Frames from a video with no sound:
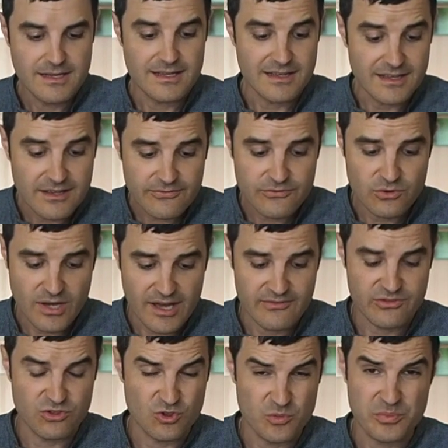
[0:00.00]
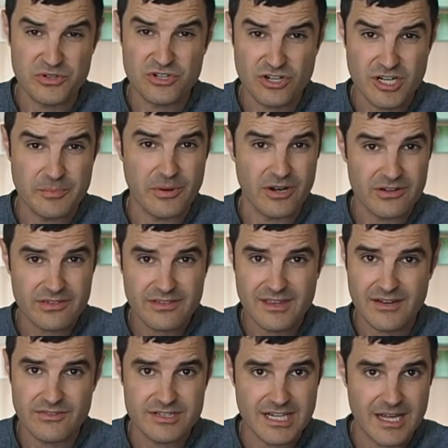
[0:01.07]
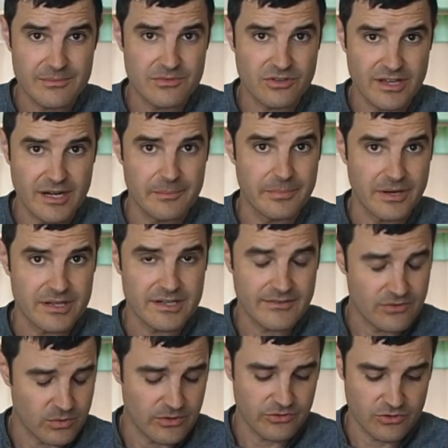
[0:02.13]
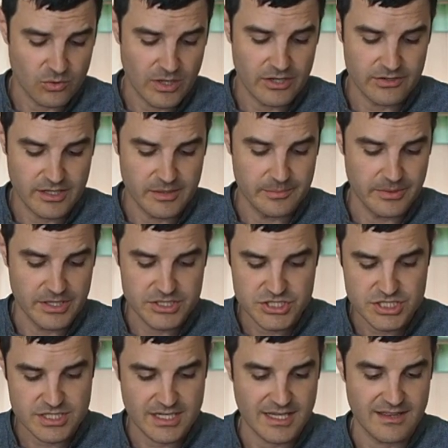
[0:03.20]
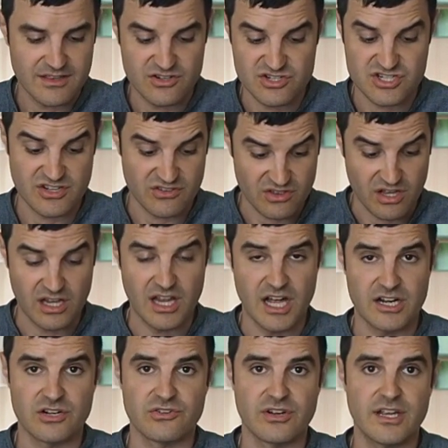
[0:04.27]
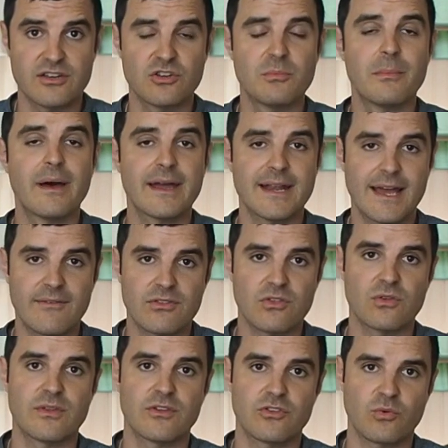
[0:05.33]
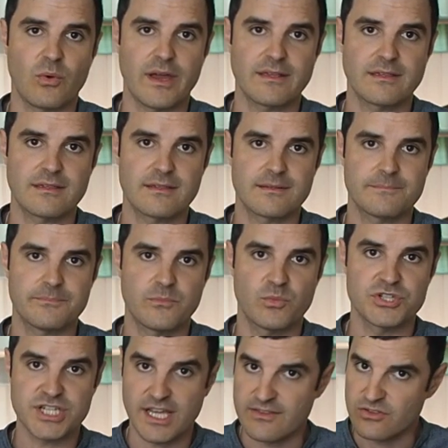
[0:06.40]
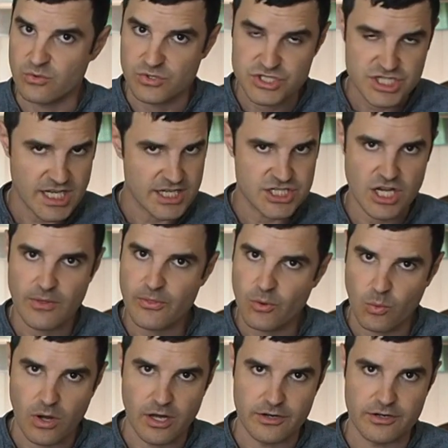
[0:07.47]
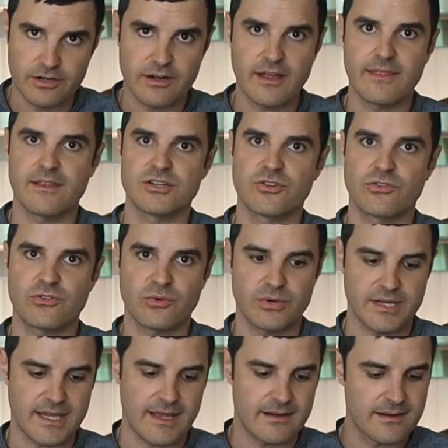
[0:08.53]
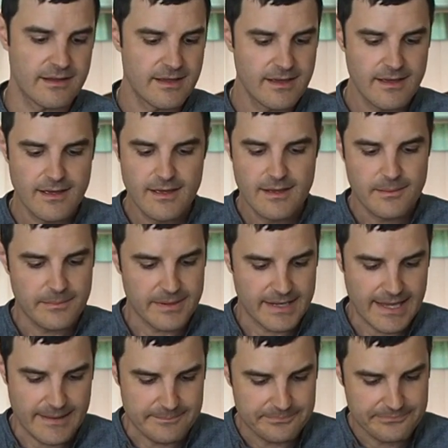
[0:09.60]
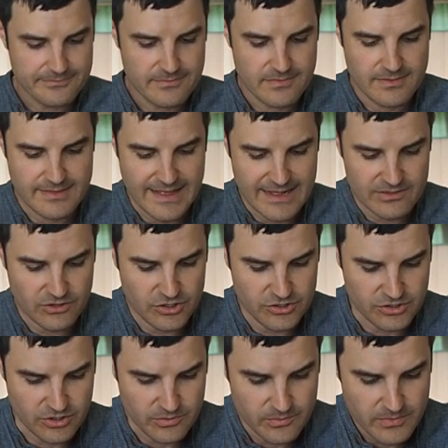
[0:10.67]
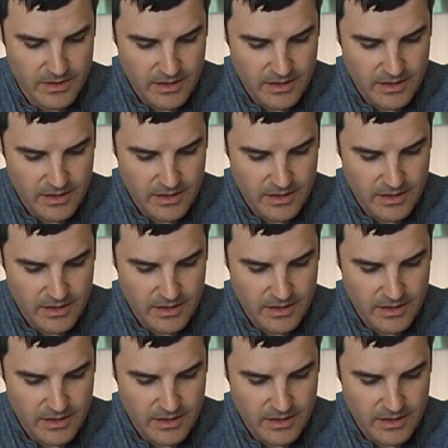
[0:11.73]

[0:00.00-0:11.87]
If you have super dirty parsley, every once in a while you get a bunch and there's just a lot of grit, you might have to do this twice. In which case you would change out the water and then just do it again. But again, that's all you do.